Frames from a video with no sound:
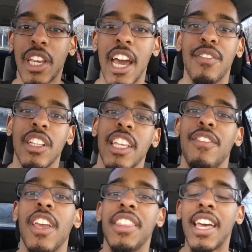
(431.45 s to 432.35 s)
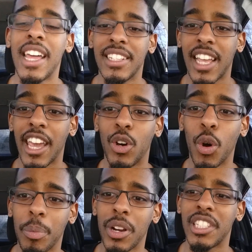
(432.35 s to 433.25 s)
to kind of alleviate that is I
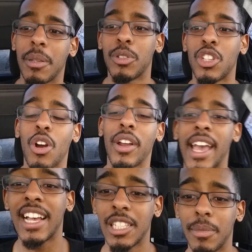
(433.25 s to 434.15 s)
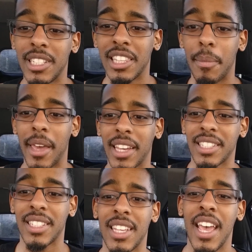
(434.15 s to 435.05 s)
incorporate some sarcasm into the
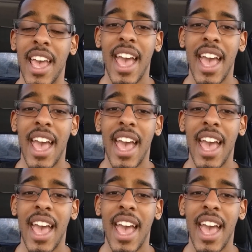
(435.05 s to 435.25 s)
mix,